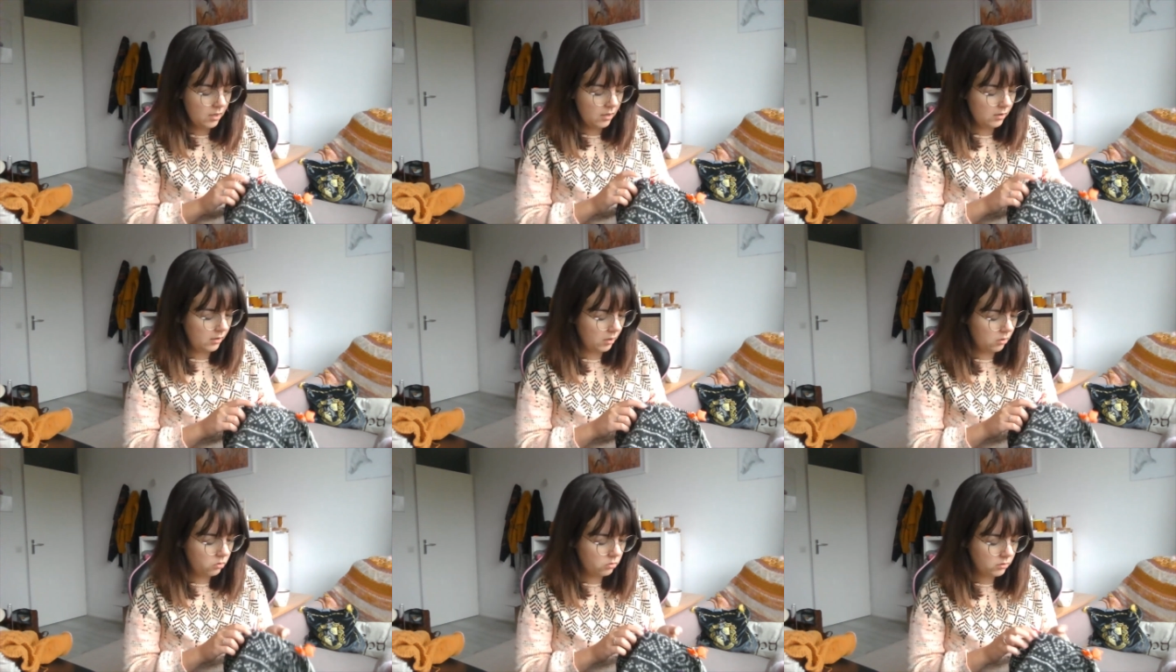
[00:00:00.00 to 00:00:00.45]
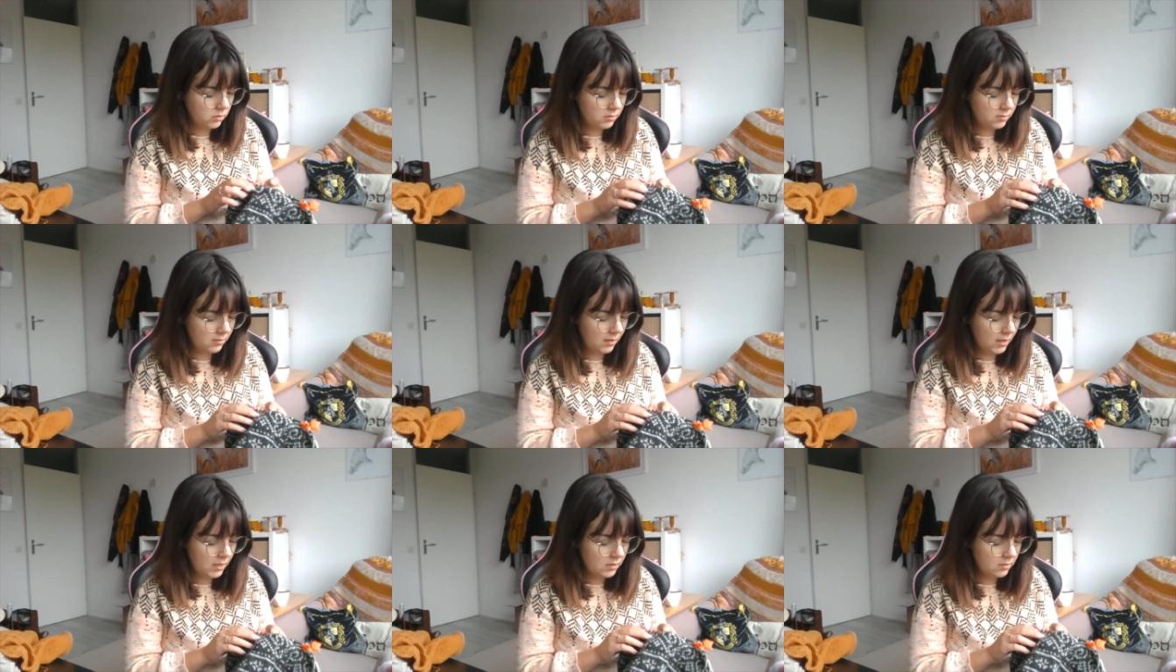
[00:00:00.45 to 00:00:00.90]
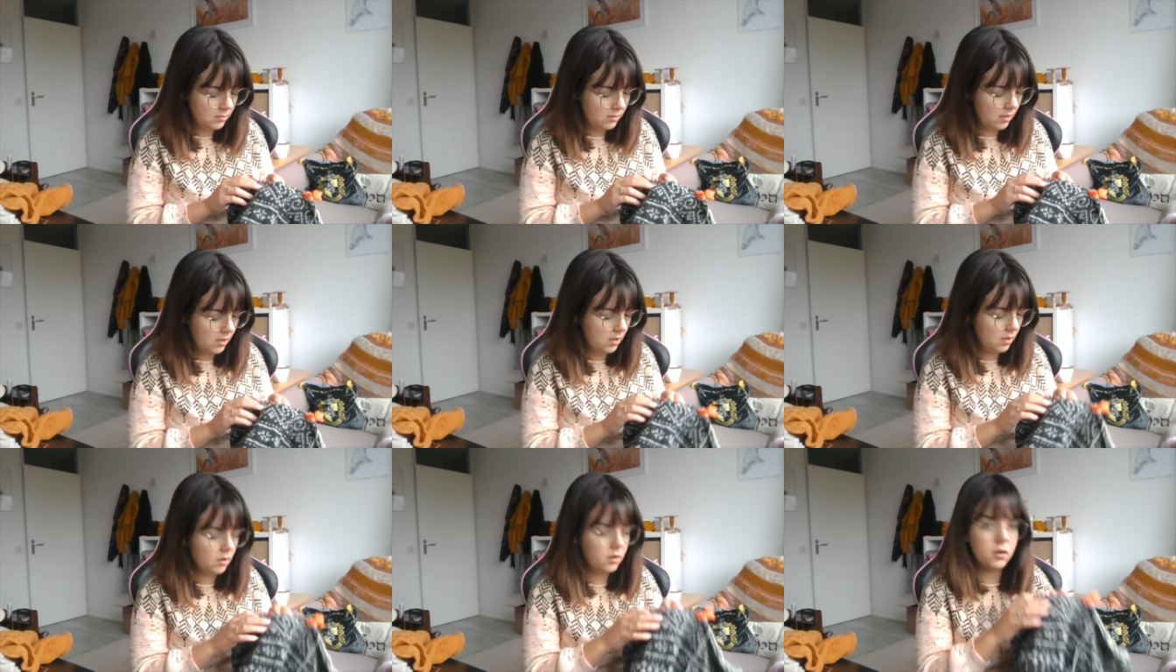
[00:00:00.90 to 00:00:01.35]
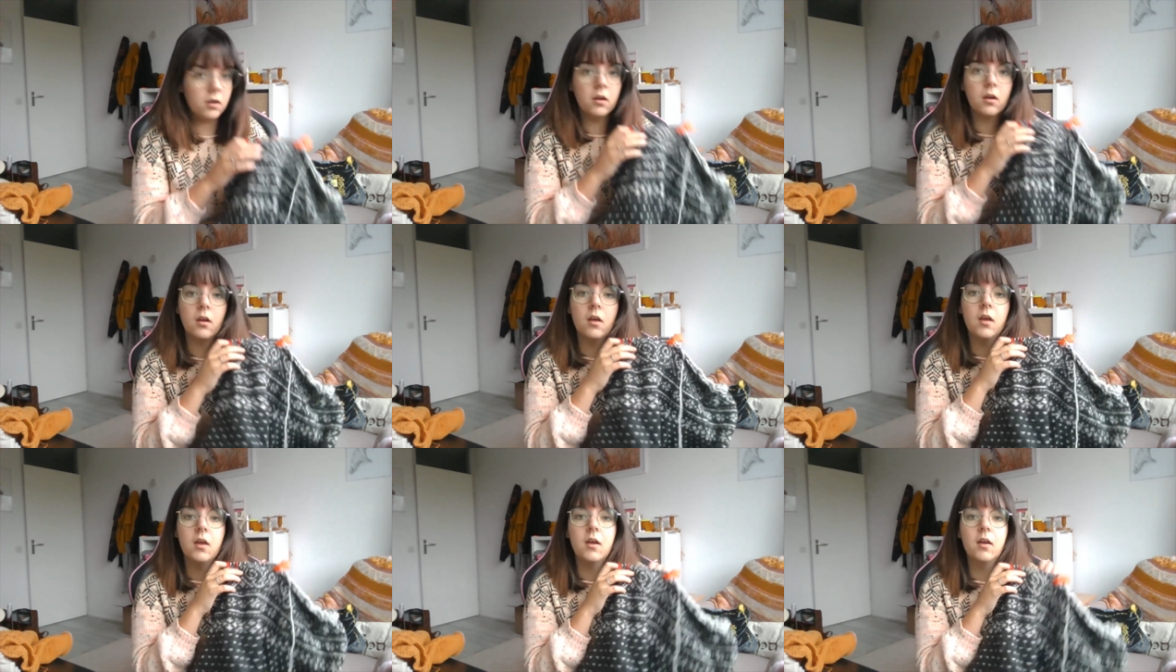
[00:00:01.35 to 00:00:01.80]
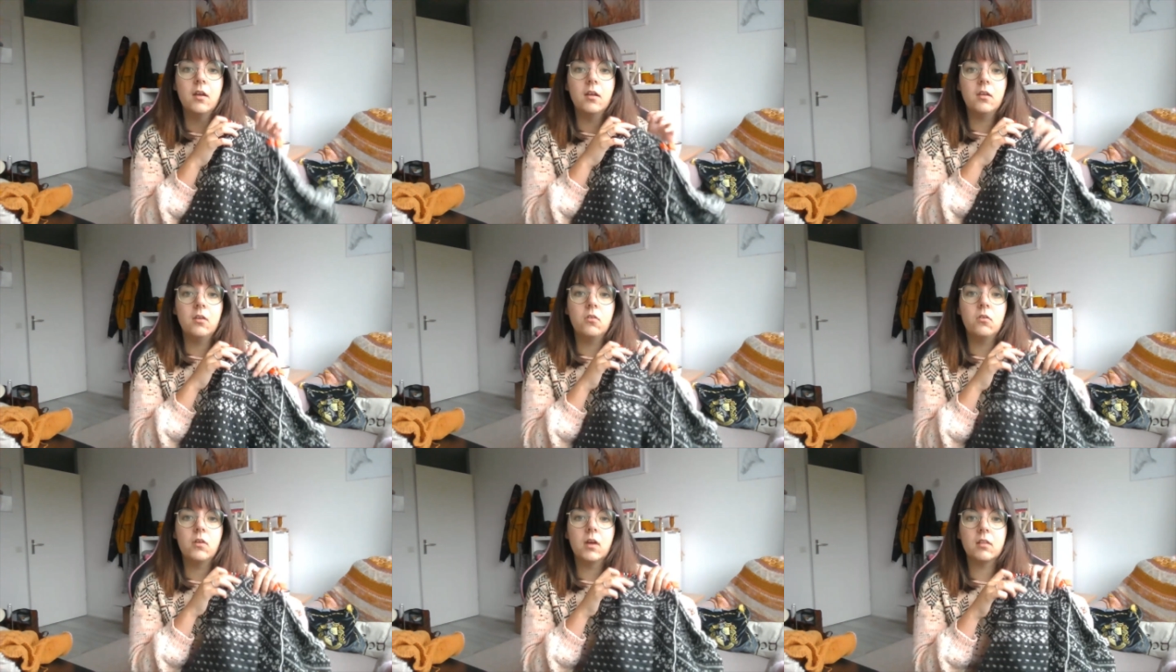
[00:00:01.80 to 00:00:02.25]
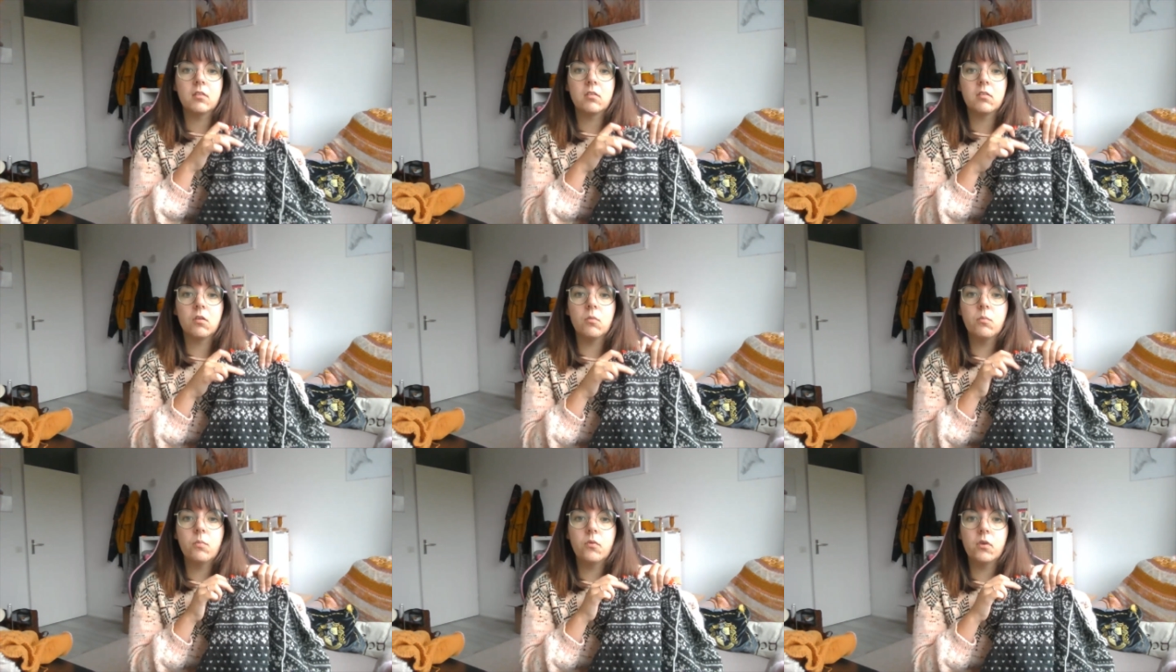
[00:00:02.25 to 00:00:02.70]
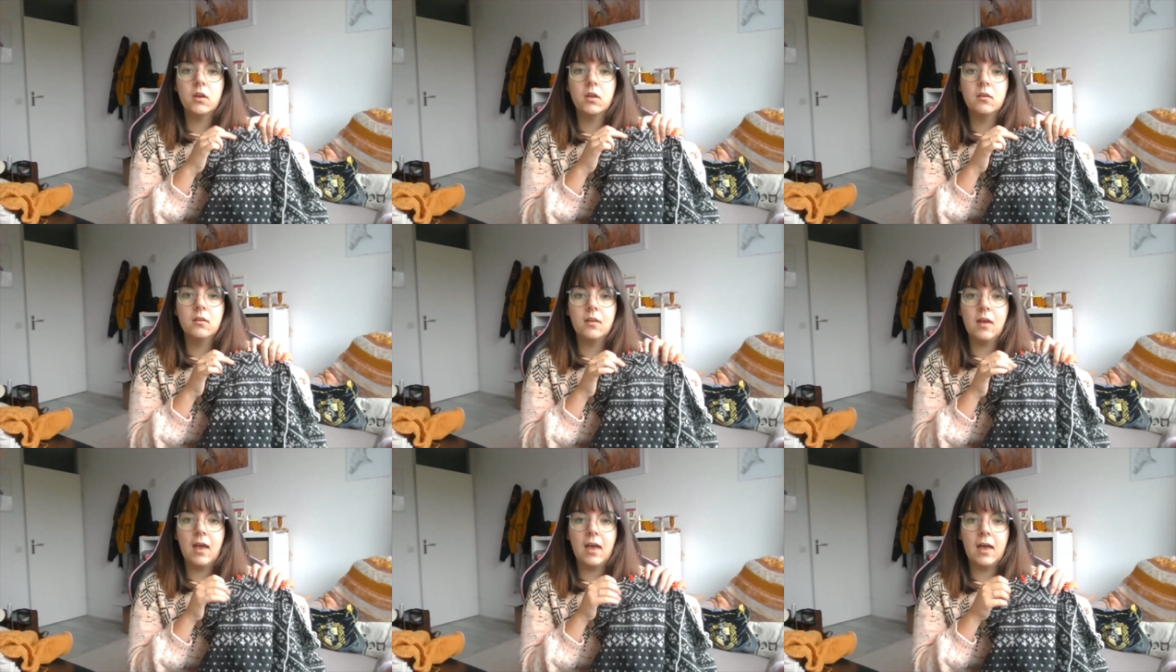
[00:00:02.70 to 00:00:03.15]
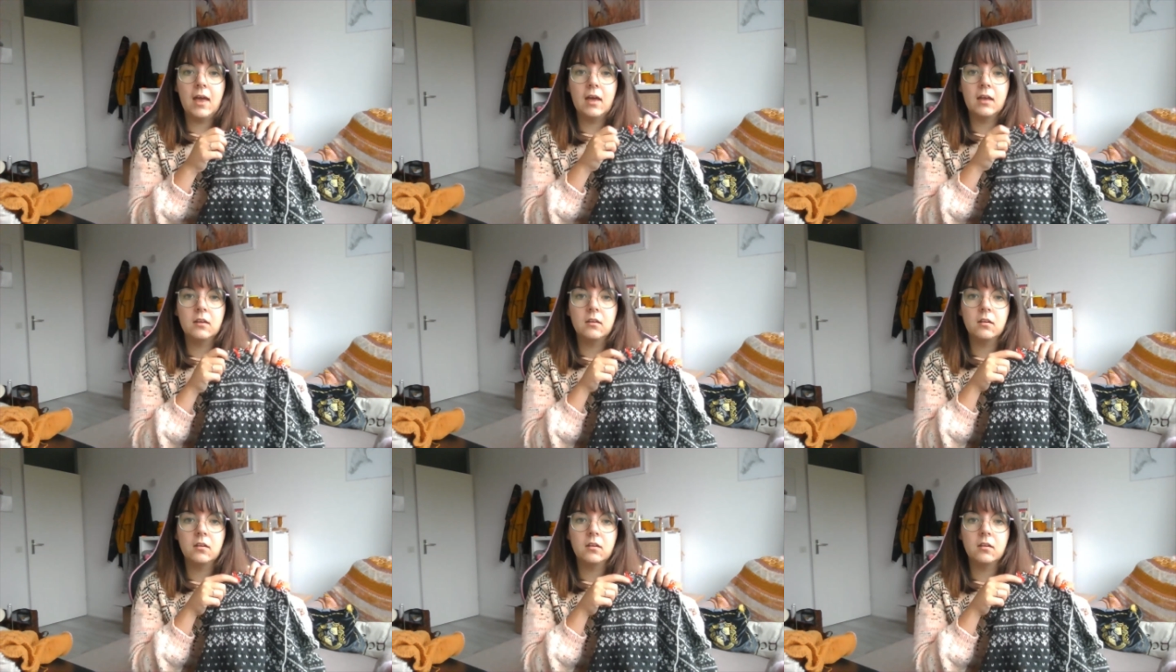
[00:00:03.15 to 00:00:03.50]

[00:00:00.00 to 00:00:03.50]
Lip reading: like on the sides here you at some point add